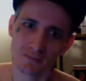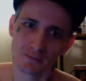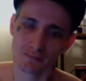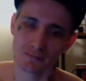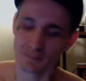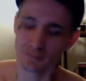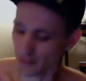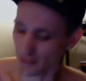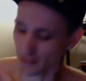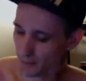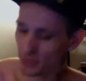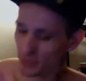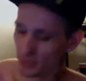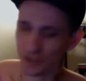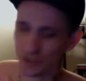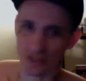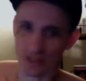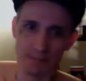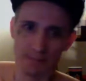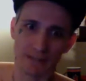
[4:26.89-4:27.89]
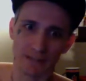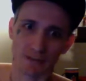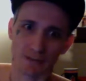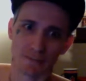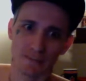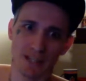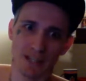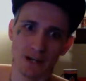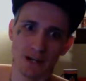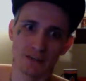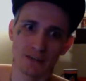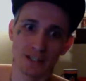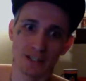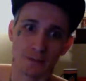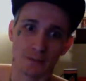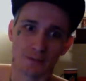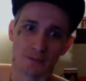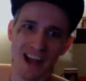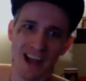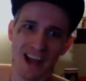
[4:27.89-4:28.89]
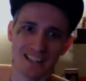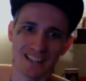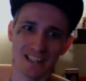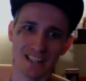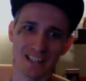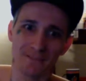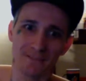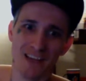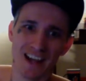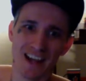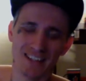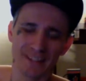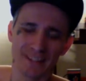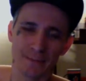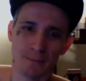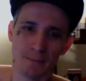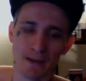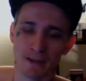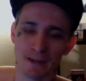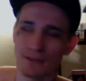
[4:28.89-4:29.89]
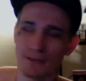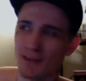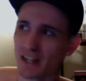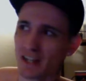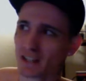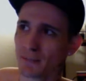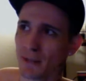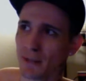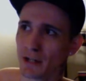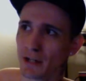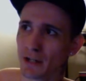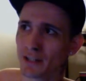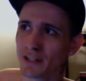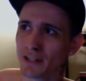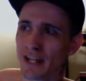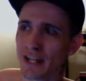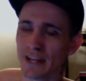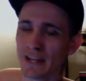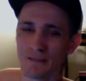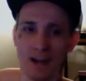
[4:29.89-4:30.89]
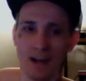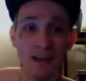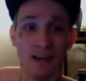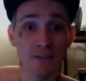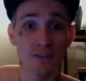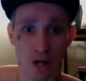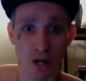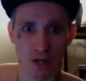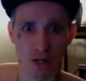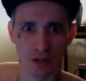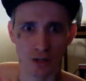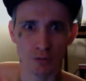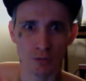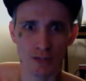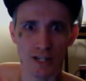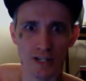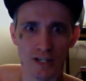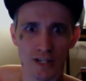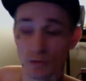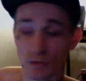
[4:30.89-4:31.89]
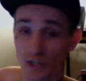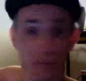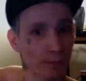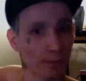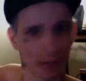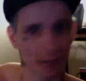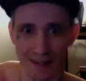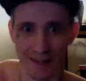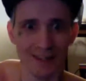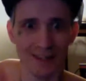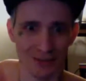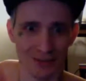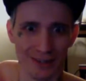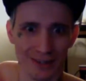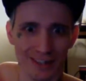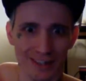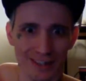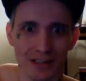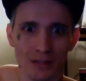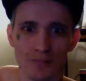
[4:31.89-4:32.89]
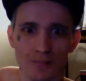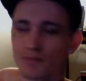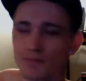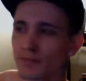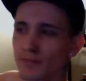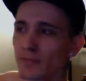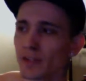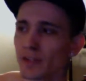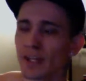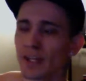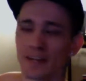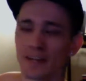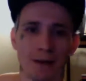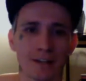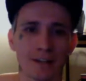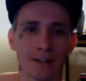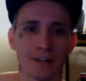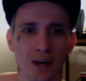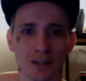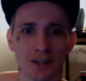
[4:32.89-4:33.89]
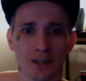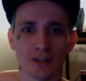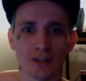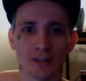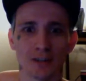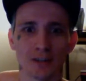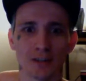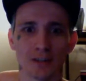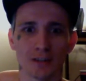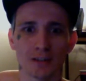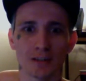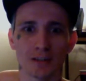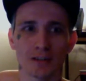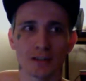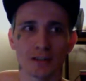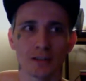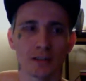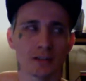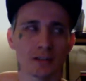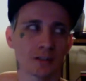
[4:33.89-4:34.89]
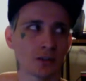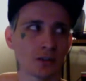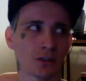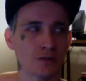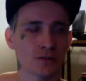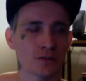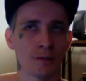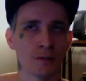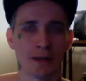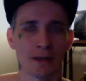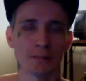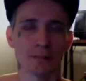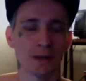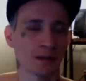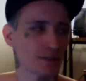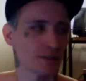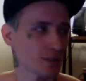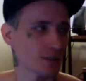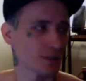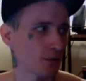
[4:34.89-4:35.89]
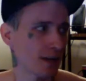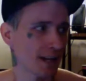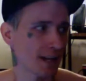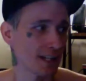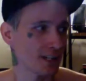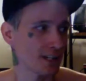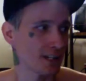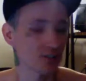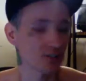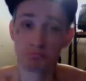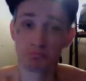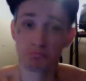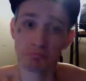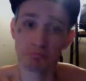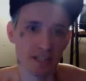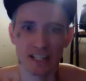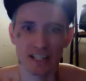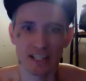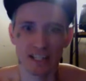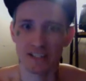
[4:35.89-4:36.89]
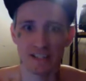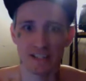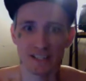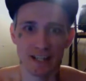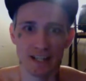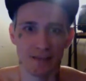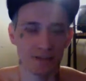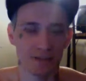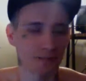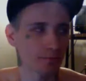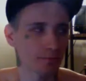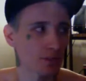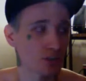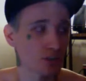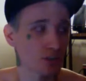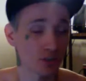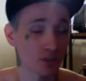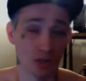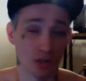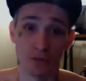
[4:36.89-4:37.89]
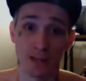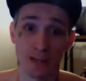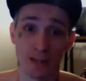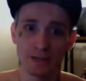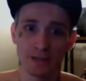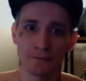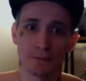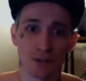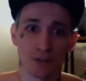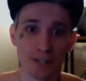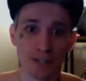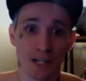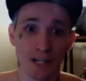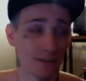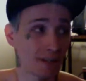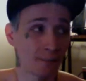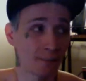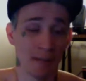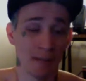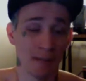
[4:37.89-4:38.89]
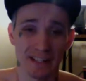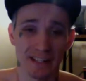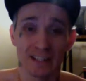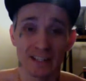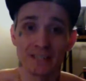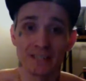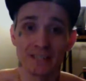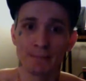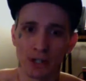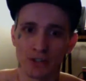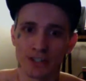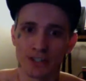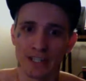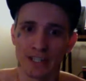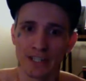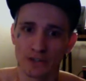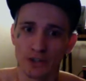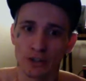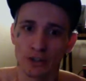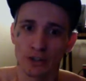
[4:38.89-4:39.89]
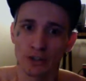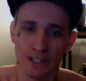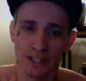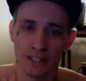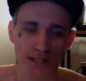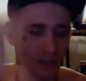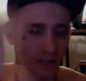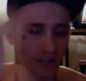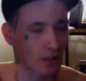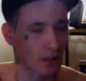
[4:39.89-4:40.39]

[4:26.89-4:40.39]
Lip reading: The numbers speak for themselves. These are facts. And the fact of the matter is that if I have a daughter one day, which I plan on doing, if my daughter goes to a bathroom by herself at age 6 and 7, because, you know, that's the first sign of independence parents give to their kids.